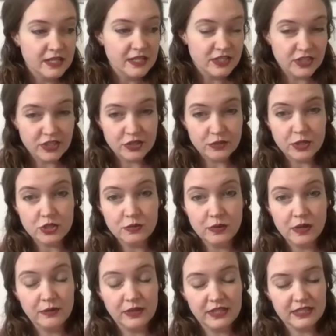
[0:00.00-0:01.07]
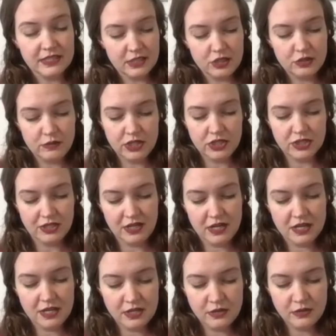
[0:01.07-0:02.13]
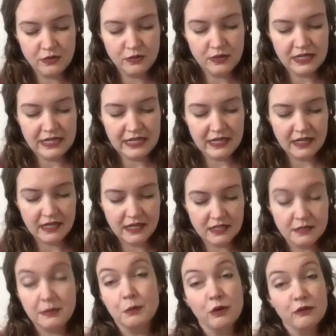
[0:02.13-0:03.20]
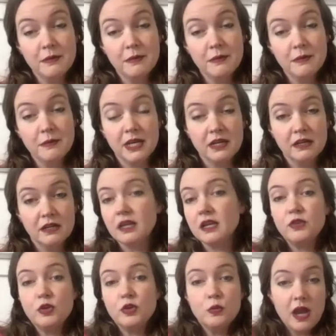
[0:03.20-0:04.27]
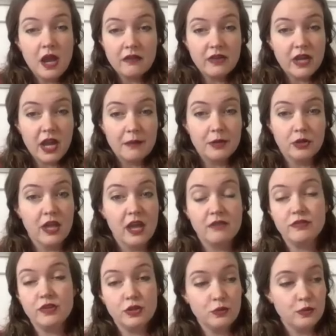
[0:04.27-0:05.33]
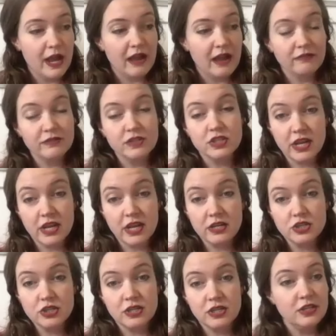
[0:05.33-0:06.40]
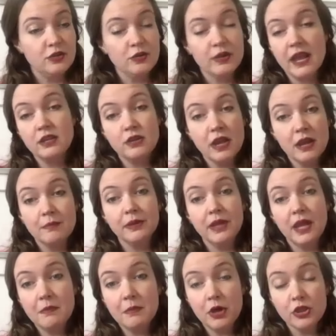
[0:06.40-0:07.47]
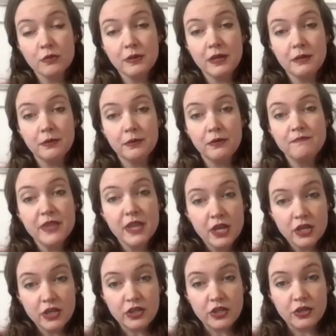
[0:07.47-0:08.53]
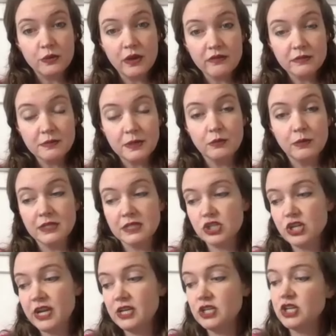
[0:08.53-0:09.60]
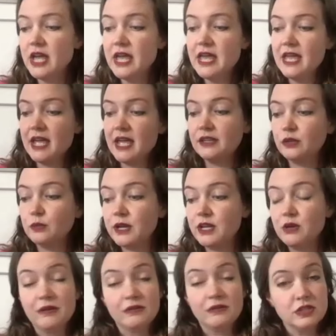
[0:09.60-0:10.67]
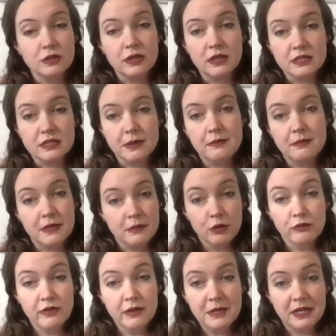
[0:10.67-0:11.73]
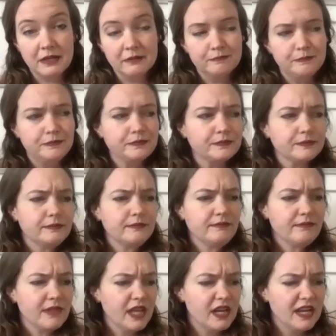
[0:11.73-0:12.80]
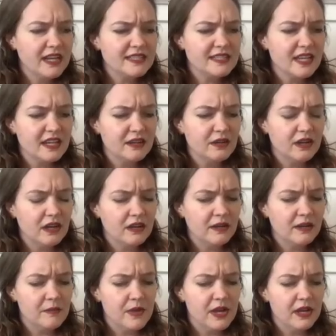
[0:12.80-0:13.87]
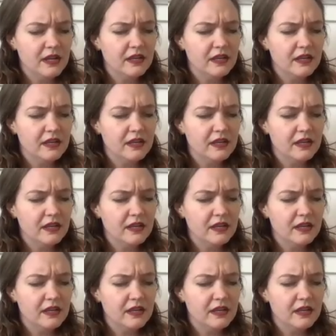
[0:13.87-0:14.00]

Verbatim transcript: to do what you want with this situation you need to be more feminine like if you want to have a happier life you have to change you can't you can't blame other people you have to be the one to change and the way you have to do it is by being more feminine and I said, um,